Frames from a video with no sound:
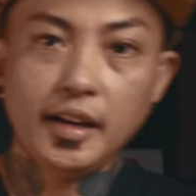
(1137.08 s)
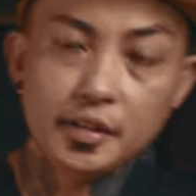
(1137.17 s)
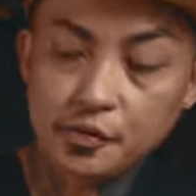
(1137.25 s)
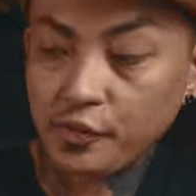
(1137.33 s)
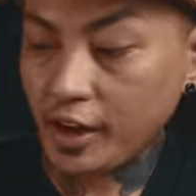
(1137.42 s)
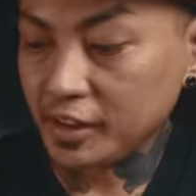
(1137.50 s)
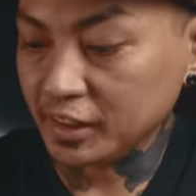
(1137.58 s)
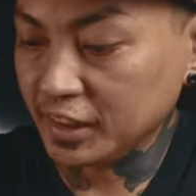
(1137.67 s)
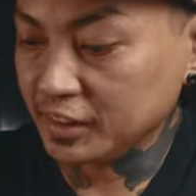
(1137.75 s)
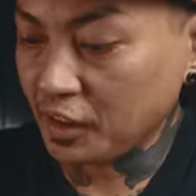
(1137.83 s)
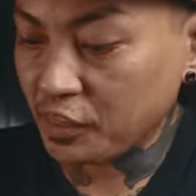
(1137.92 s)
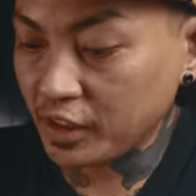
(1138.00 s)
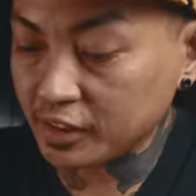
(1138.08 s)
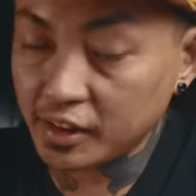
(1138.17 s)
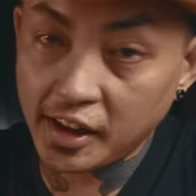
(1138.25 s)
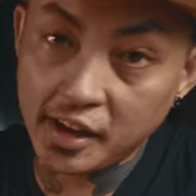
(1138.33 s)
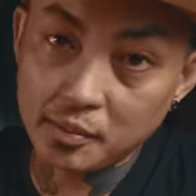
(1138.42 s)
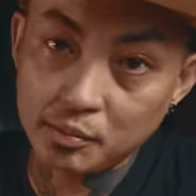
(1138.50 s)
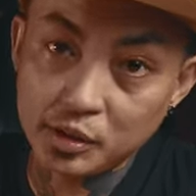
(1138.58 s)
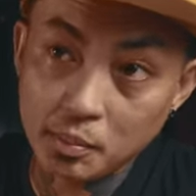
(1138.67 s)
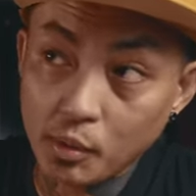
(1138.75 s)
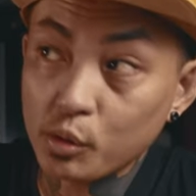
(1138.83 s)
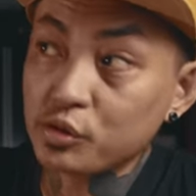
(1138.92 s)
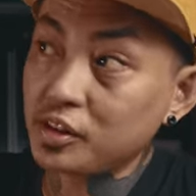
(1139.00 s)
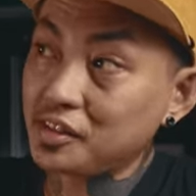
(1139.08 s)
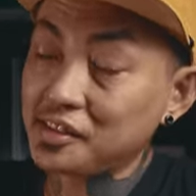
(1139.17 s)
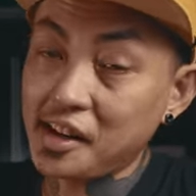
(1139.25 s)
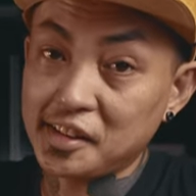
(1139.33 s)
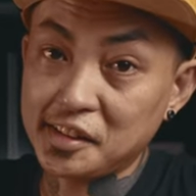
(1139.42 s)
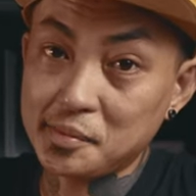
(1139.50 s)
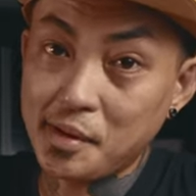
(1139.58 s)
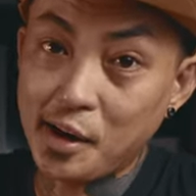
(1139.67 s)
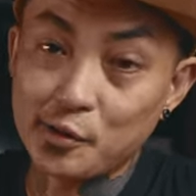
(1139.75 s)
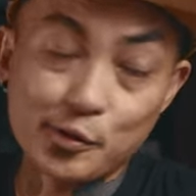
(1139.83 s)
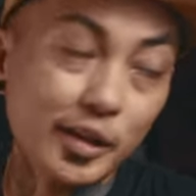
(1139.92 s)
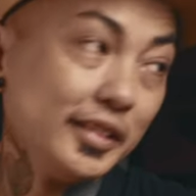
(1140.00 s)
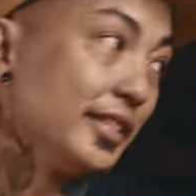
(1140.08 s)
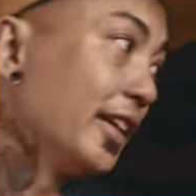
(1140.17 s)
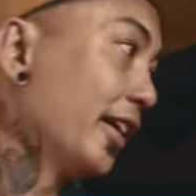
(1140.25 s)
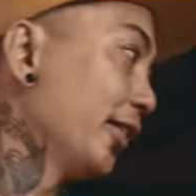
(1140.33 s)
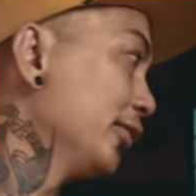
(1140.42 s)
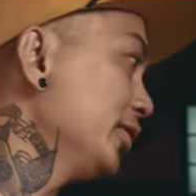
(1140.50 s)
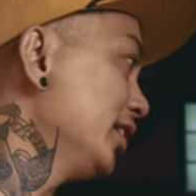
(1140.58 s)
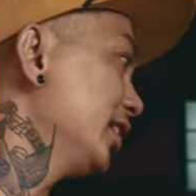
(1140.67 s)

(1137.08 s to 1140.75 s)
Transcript: And finally, the thing that I am the most excited about right now,